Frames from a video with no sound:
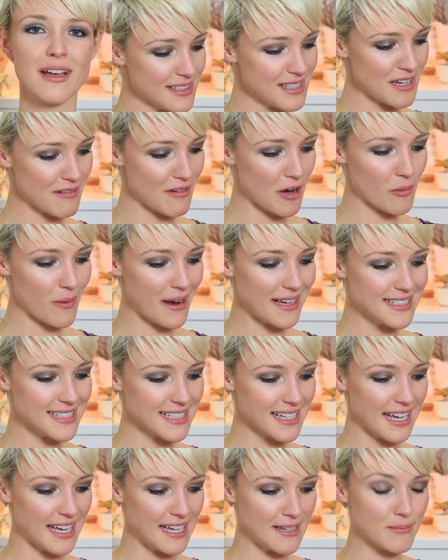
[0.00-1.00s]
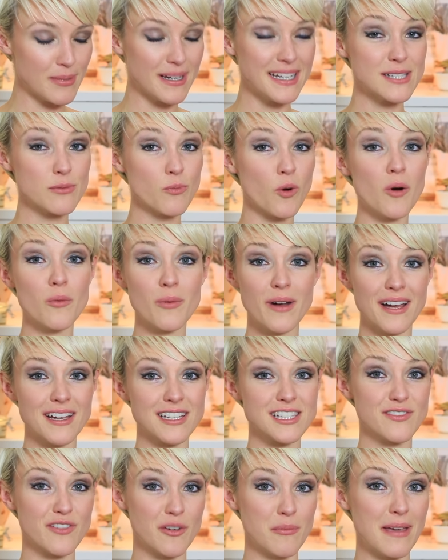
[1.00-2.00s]
zero waste kit, but it's what
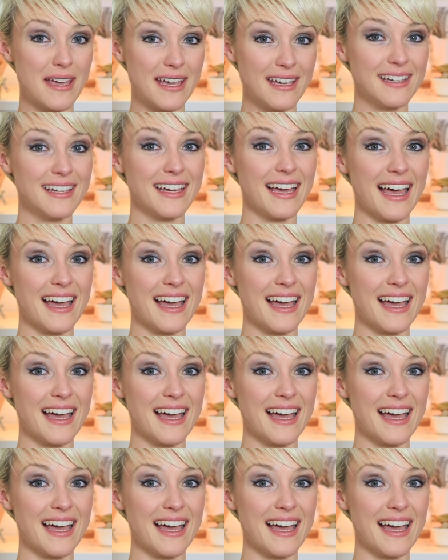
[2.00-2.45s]
works for me,